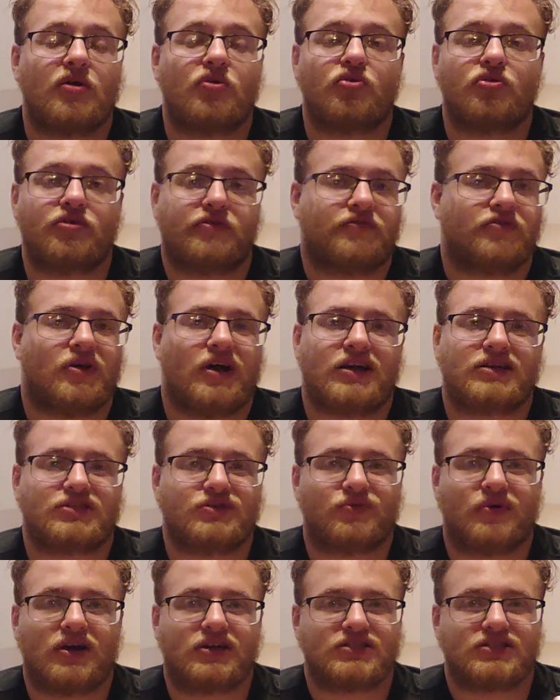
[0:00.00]
Or if you
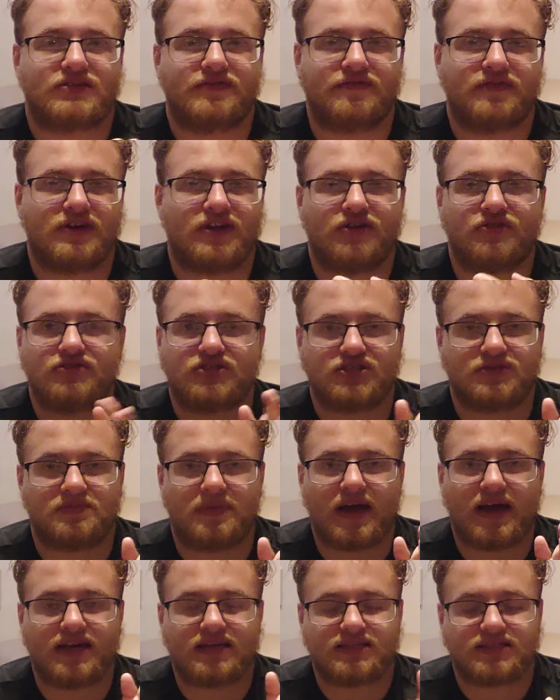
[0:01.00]
actually watch the video just
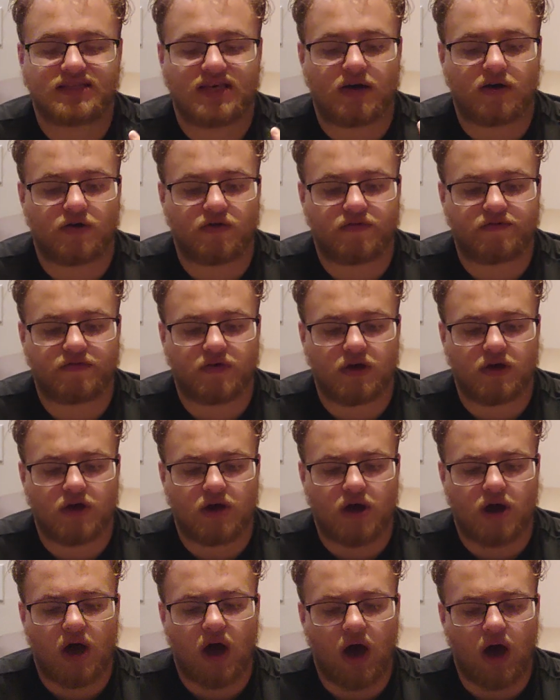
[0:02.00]
by itself,
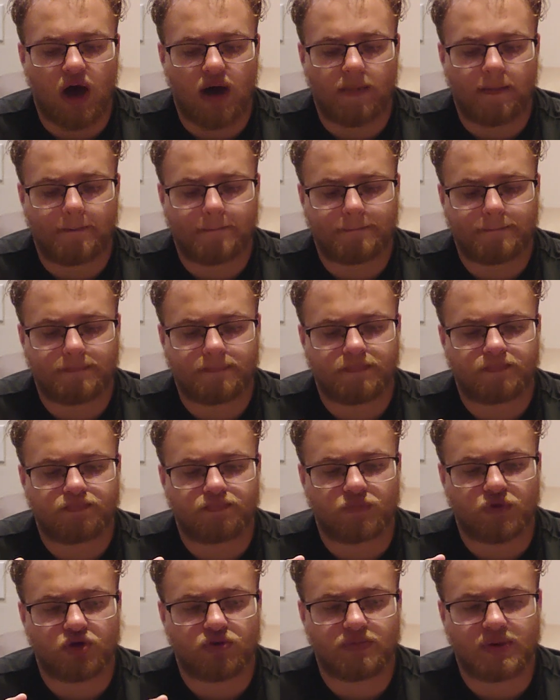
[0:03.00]
um,
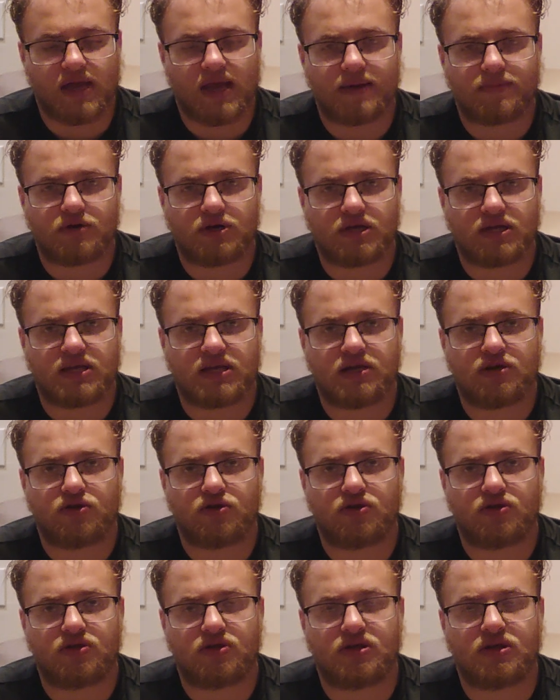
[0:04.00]
you'll be able to
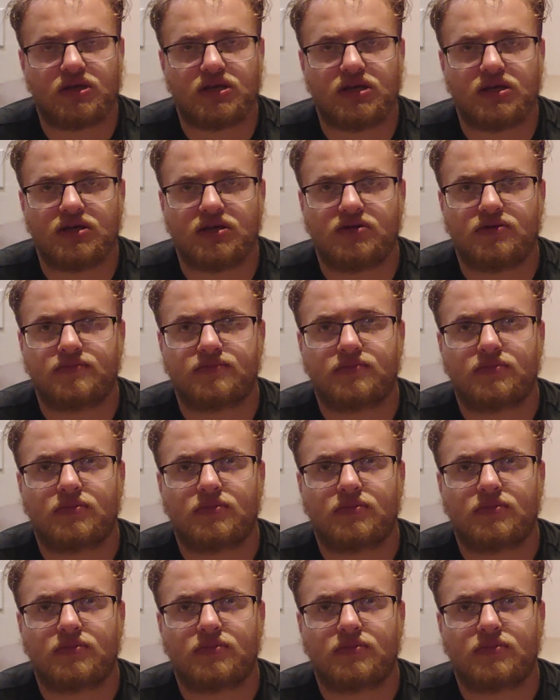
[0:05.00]
hear the